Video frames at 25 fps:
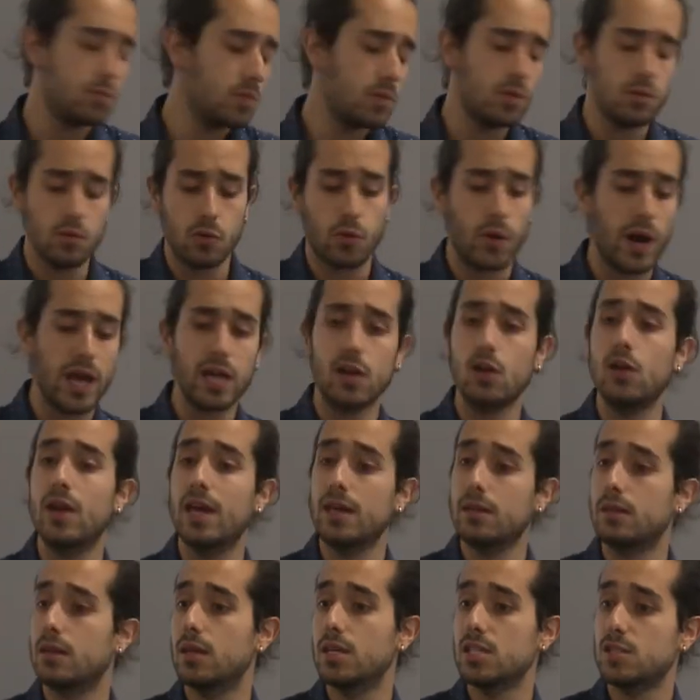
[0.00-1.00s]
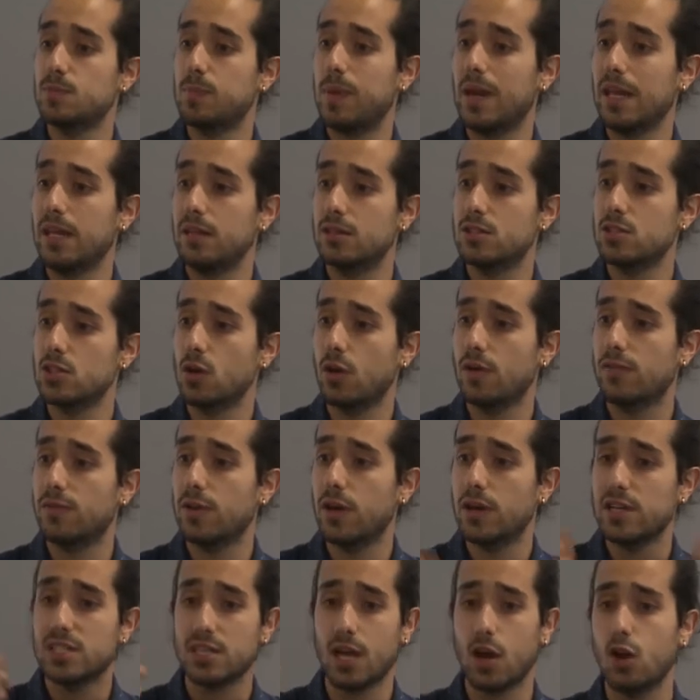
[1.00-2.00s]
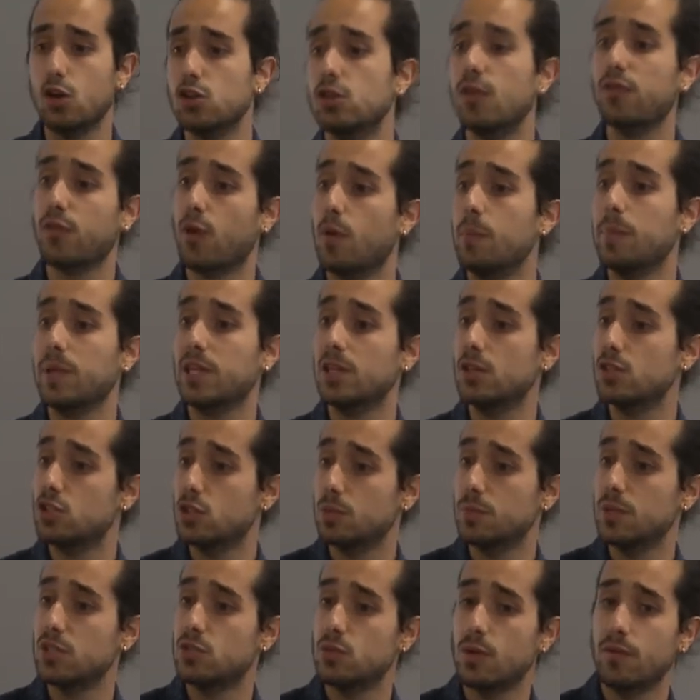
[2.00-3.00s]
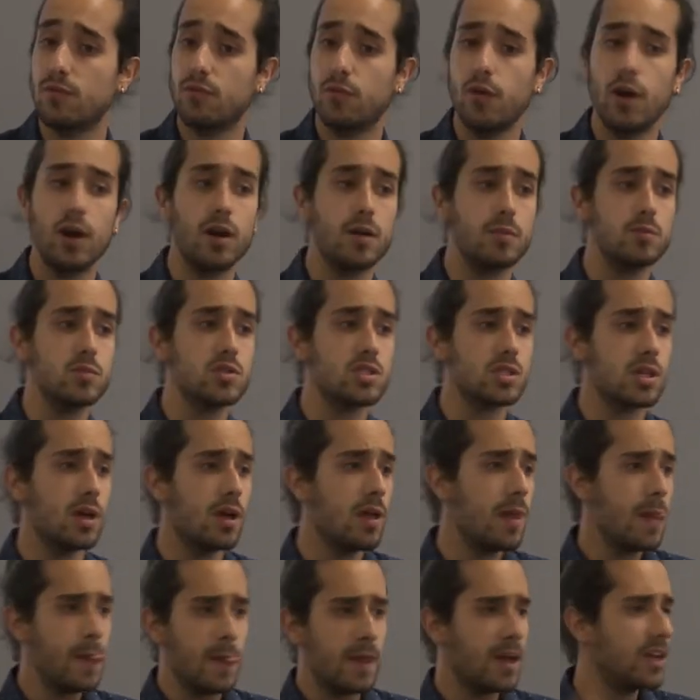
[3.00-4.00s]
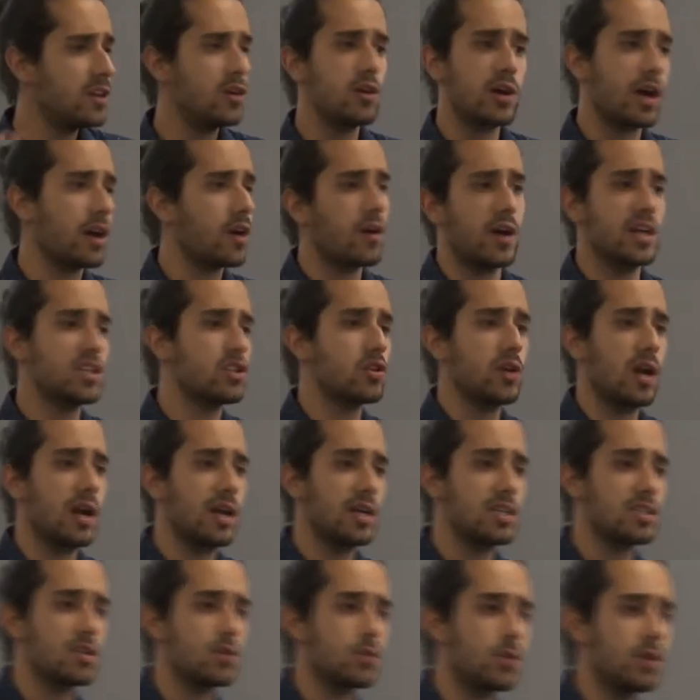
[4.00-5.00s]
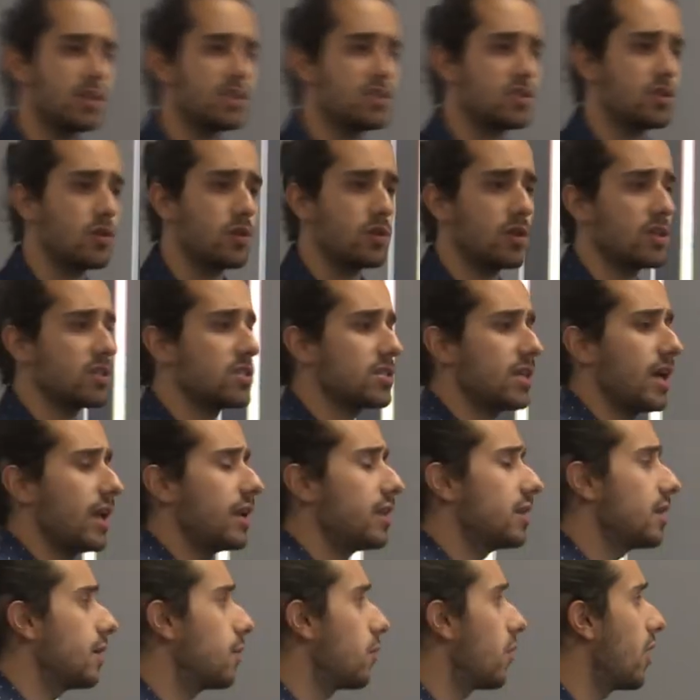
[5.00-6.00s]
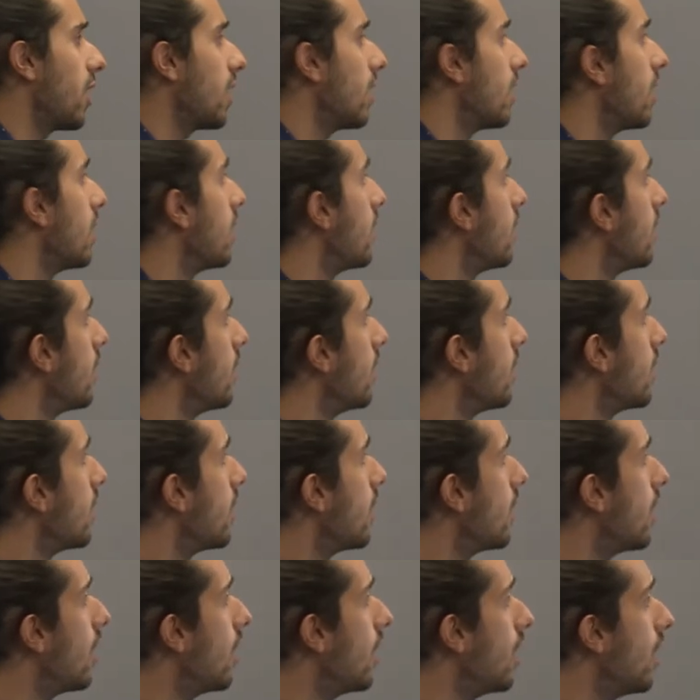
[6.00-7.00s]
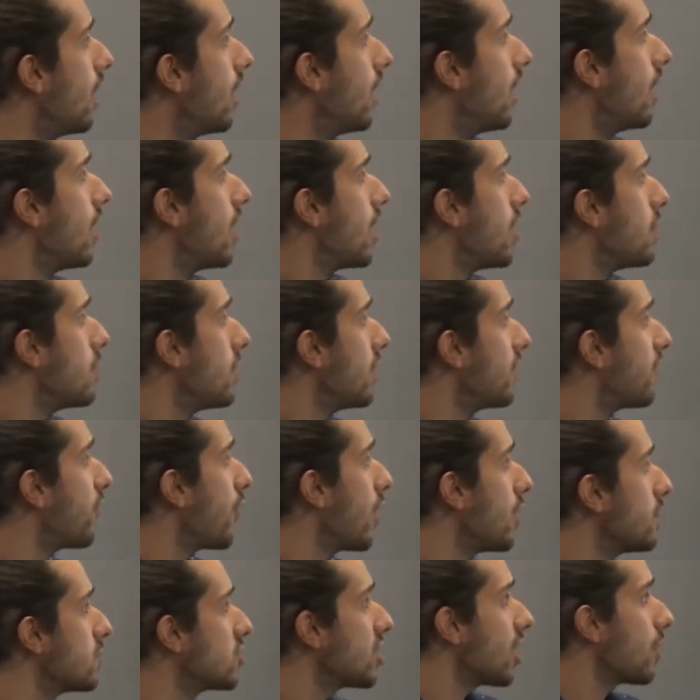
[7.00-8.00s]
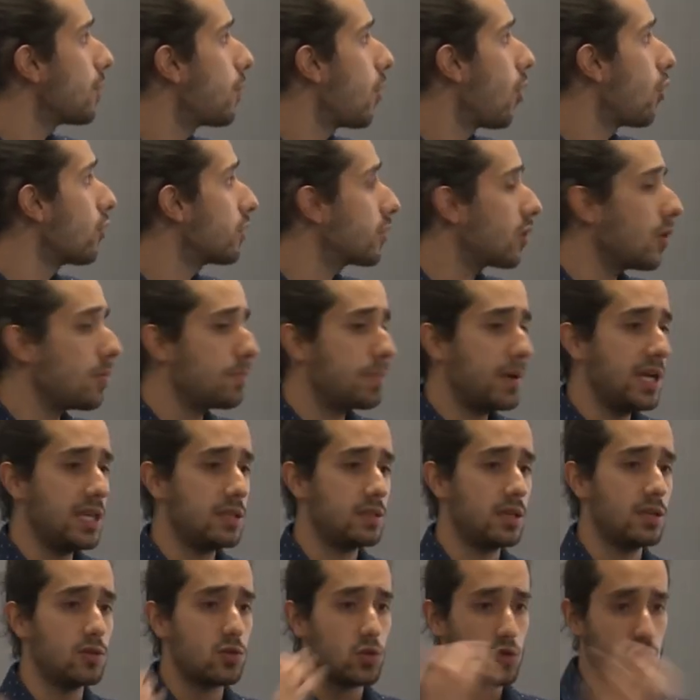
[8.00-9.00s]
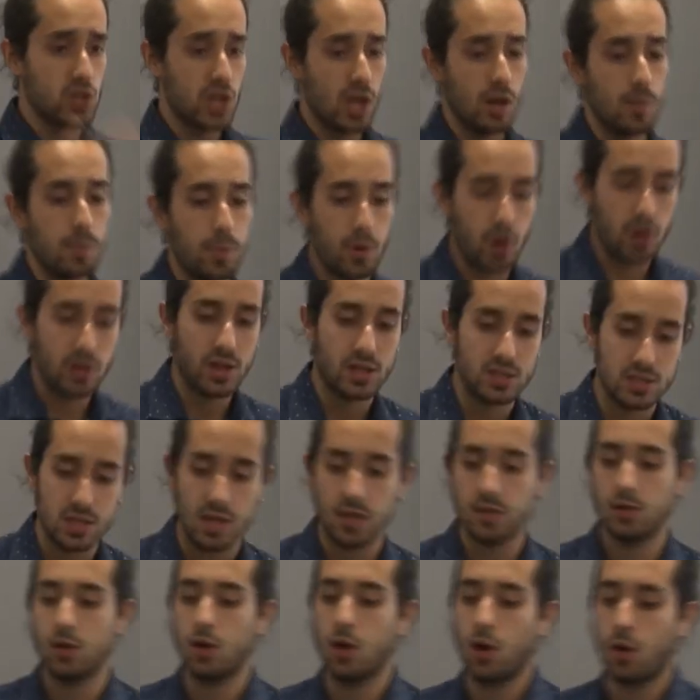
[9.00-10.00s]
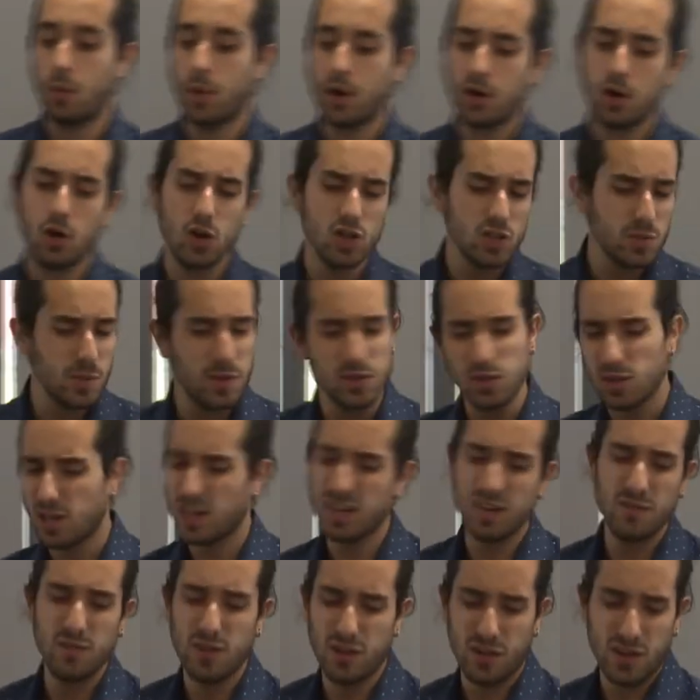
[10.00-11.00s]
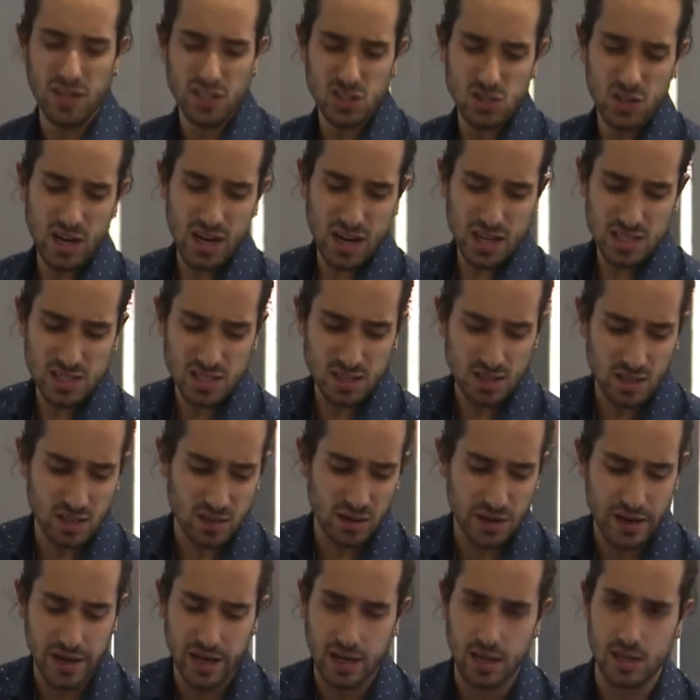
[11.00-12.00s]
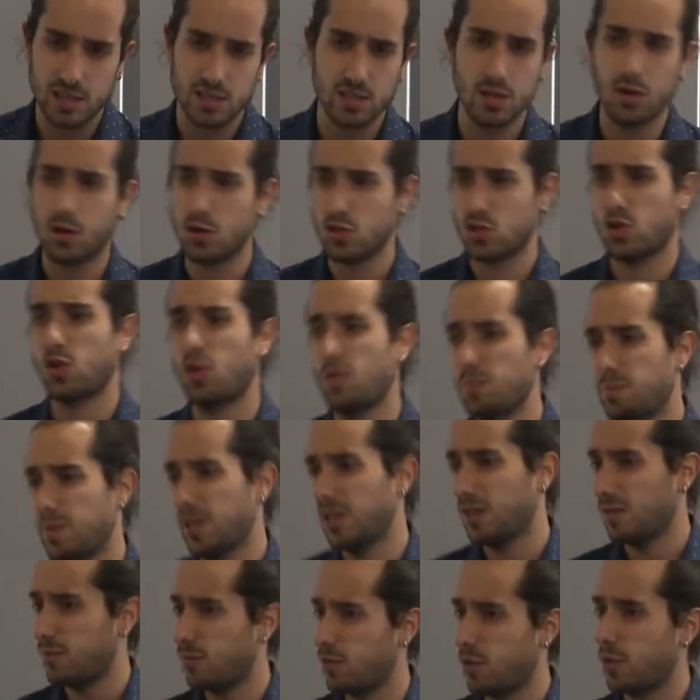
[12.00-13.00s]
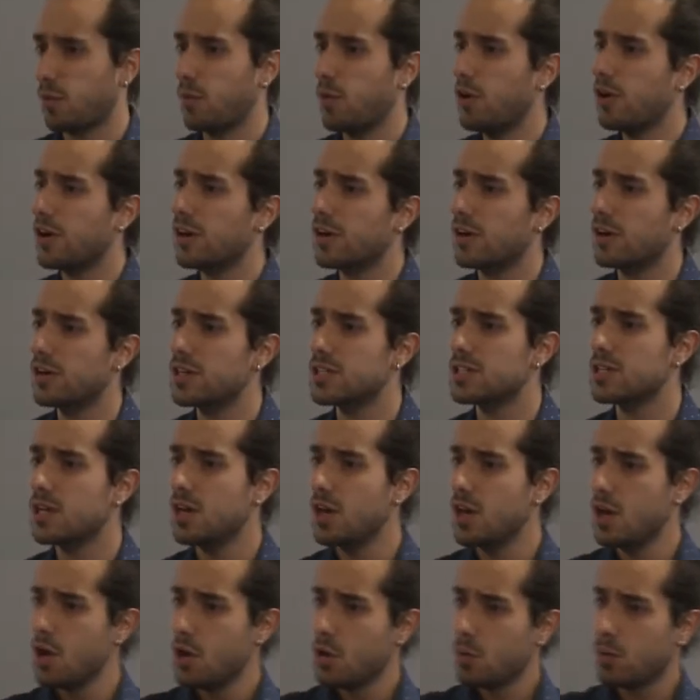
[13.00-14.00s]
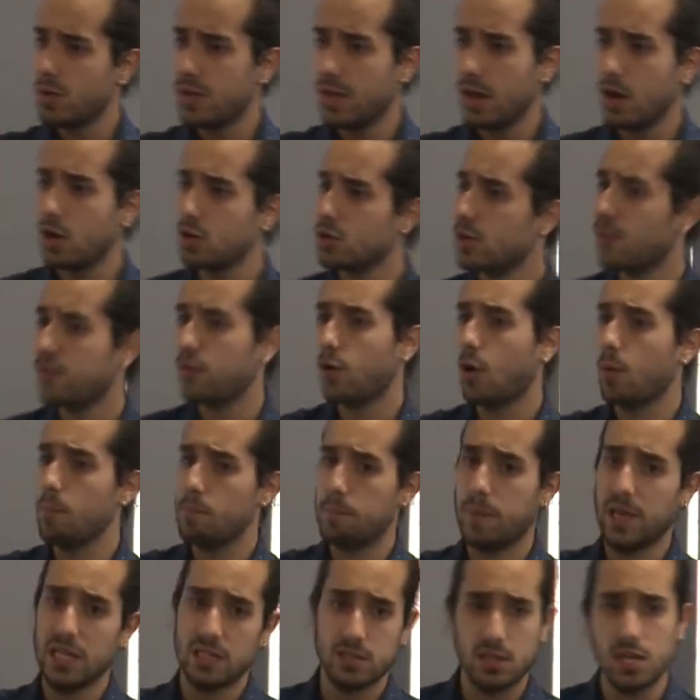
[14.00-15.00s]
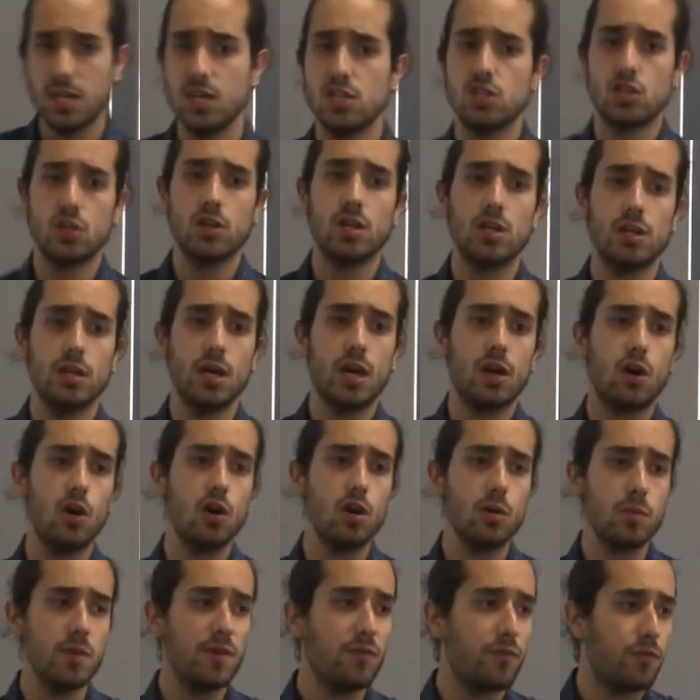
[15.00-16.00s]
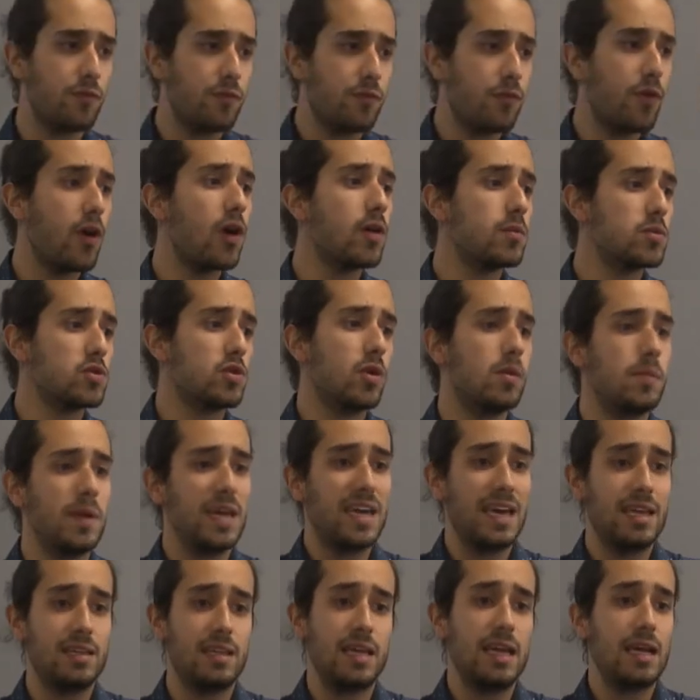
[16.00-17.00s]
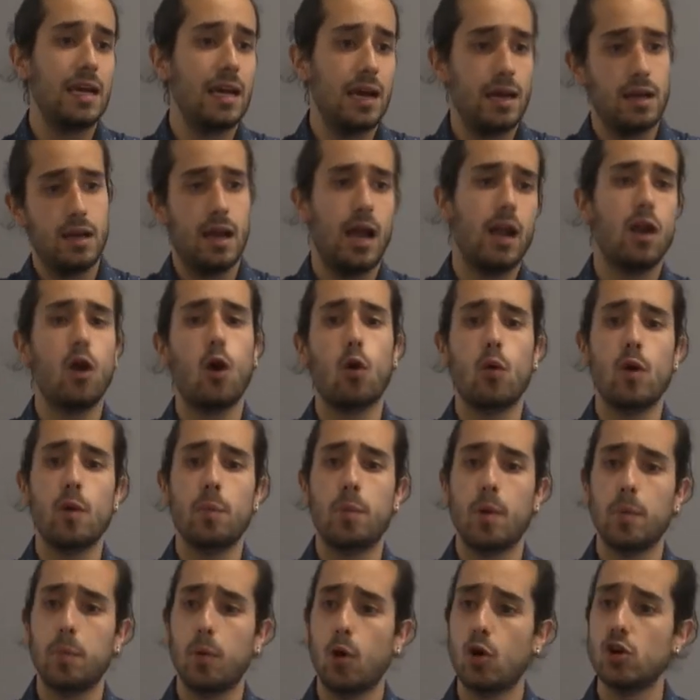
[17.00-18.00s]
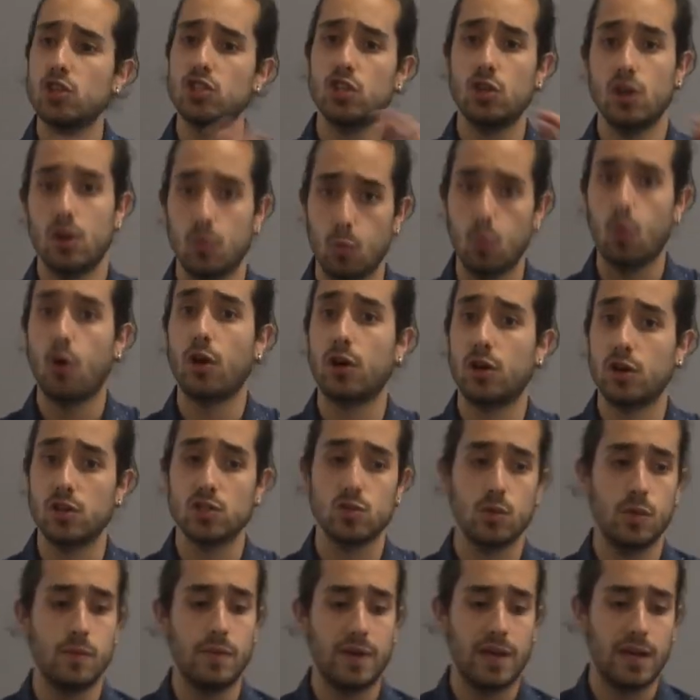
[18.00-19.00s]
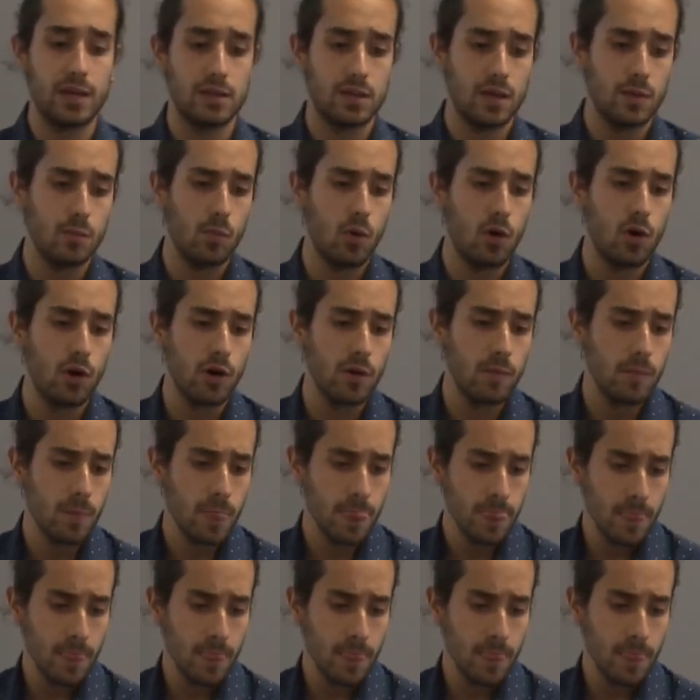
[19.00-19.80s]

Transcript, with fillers: regulate this split. So if there is a lot of competition between firms, and you can rationalize it with students telling them, well, uh, firms are both competing to sell products at the lower cost, but you can even rationalize it indirectly as they're also competing for workers. With a lot of competition in the economy, firms will be getting a lower proportion and workers will be getting more.